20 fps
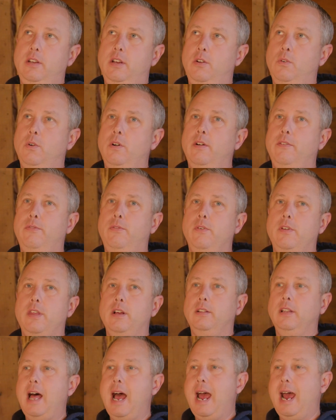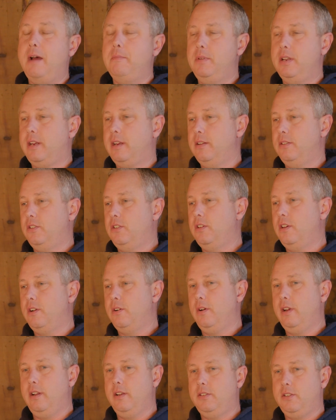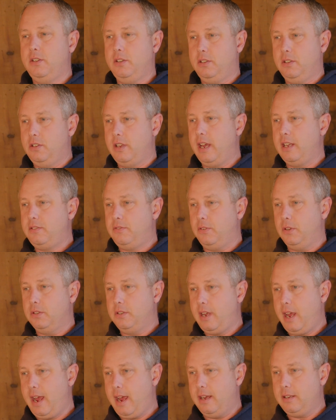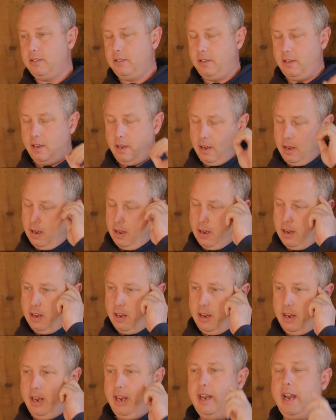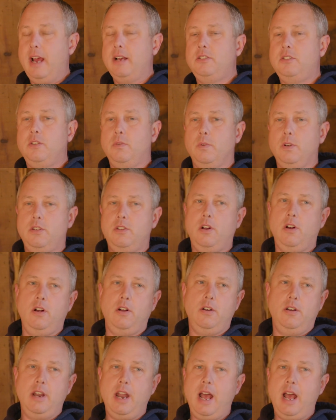in order for the lab to consider it a successful test, it has to return